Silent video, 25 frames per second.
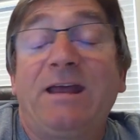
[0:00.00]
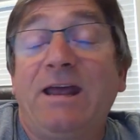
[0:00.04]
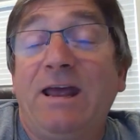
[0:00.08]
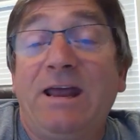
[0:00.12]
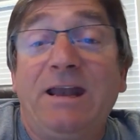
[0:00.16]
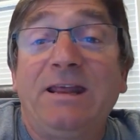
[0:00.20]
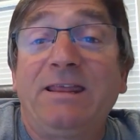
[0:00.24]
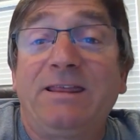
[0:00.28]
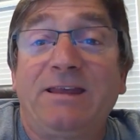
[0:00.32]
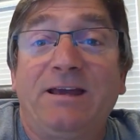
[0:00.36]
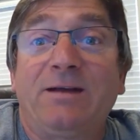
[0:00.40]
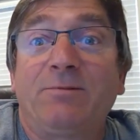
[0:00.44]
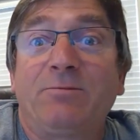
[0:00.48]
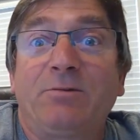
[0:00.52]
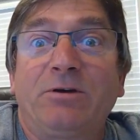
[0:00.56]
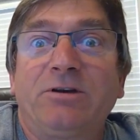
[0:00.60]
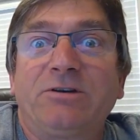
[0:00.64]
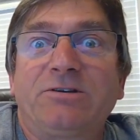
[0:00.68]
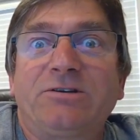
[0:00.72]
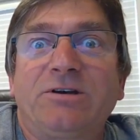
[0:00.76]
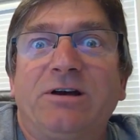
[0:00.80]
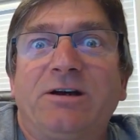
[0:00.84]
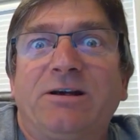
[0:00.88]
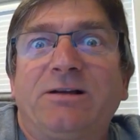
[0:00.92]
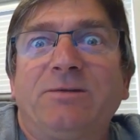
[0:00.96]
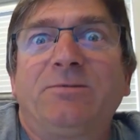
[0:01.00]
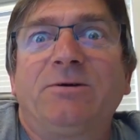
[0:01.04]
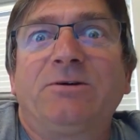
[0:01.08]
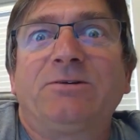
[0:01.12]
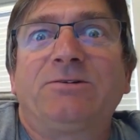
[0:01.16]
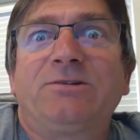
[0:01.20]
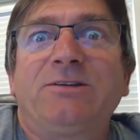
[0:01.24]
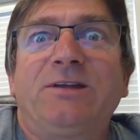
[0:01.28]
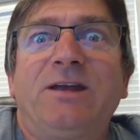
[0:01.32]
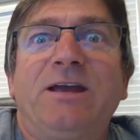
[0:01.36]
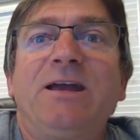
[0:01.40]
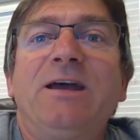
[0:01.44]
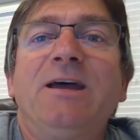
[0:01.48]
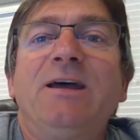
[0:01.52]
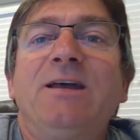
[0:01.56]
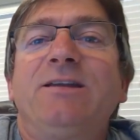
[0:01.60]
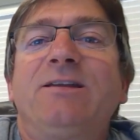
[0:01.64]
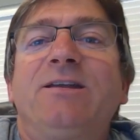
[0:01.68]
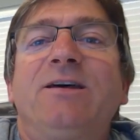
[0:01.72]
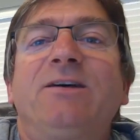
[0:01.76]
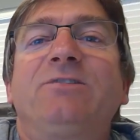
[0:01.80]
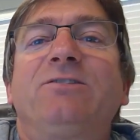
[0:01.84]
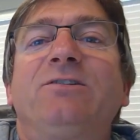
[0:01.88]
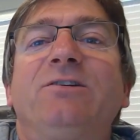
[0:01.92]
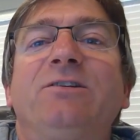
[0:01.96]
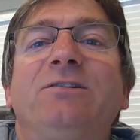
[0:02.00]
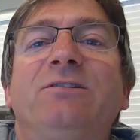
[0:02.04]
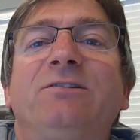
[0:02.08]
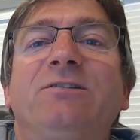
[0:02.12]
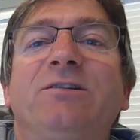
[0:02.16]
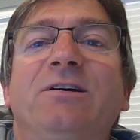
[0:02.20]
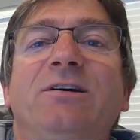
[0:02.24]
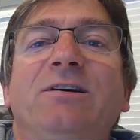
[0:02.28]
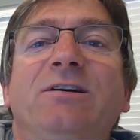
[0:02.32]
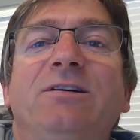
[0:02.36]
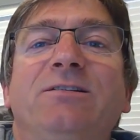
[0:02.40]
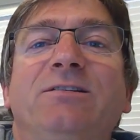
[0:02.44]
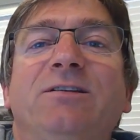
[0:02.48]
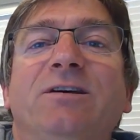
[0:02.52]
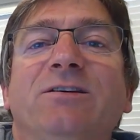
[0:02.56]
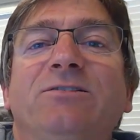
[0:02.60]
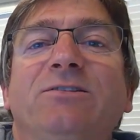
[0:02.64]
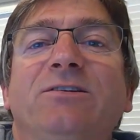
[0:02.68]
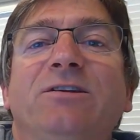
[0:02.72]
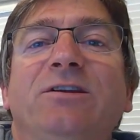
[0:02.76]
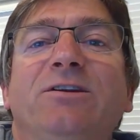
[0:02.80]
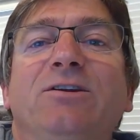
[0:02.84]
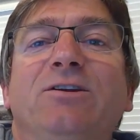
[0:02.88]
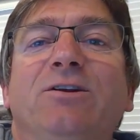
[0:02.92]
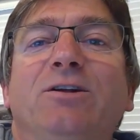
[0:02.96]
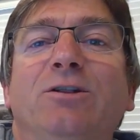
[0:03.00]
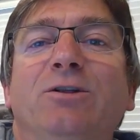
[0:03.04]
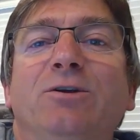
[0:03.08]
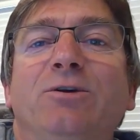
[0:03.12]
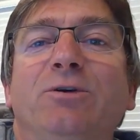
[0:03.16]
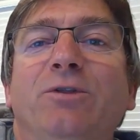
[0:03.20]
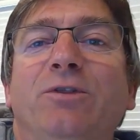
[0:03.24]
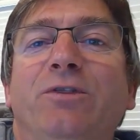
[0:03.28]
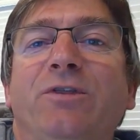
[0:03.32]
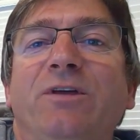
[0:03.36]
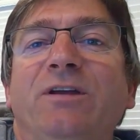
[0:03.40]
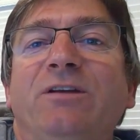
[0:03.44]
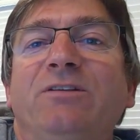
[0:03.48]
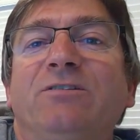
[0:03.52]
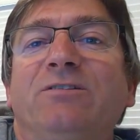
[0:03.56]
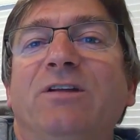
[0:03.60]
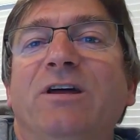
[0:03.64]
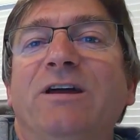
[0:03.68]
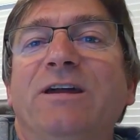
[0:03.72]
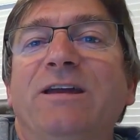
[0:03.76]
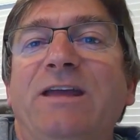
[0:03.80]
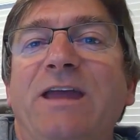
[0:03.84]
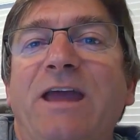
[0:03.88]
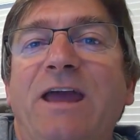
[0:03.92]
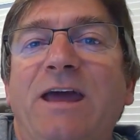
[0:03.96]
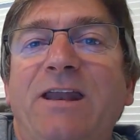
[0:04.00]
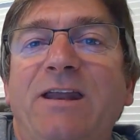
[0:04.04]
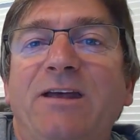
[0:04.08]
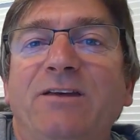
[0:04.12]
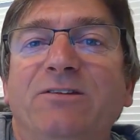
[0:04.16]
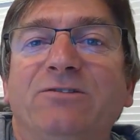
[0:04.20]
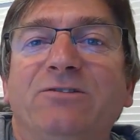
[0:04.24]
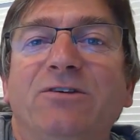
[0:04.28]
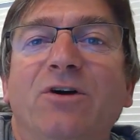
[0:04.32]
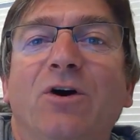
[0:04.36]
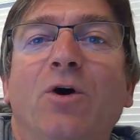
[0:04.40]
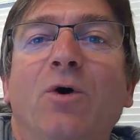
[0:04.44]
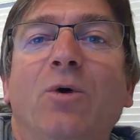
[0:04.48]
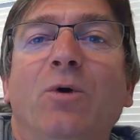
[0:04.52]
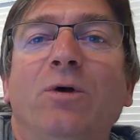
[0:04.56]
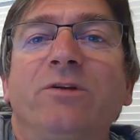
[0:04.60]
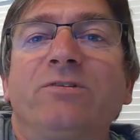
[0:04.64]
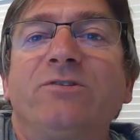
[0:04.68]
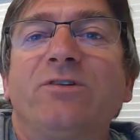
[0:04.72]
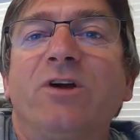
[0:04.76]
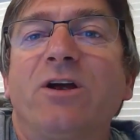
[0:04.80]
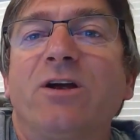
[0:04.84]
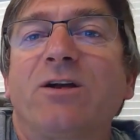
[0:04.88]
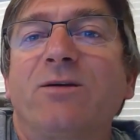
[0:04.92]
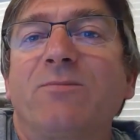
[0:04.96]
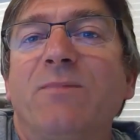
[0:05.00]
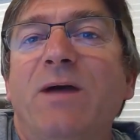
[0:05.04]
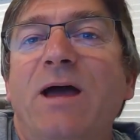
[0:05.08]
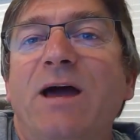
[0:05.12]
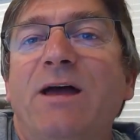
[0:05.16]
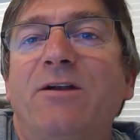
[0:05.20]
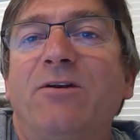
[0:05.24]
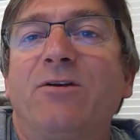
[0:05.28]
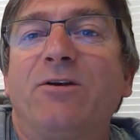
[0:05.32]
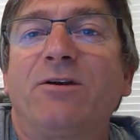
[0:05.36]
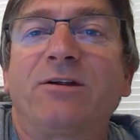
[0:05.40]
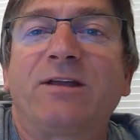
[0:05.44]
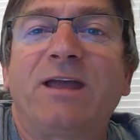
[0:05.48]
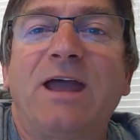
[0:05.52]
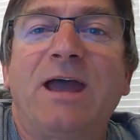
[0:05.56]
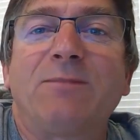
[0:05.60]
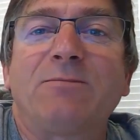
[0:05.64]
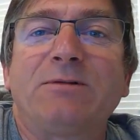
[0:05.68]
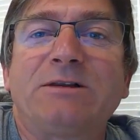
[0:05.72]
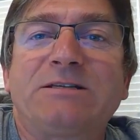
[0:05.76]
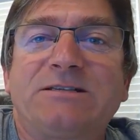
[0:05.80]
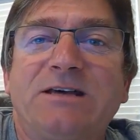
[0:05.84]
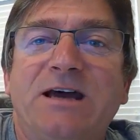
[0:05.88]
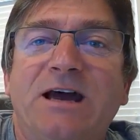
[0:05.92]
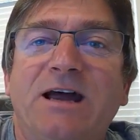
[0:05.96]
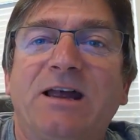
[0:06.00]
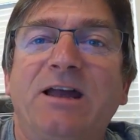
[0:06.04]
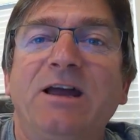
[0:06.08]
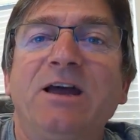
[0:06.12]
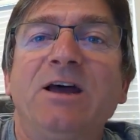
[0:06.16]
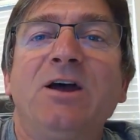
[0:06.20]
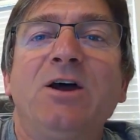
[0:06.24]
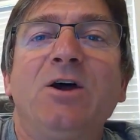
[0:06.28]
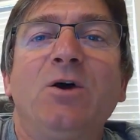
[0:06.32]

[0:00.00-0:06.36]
Anything I'm going to talk about today doesn't include things like NSO or Dark Matter or Gamma Tech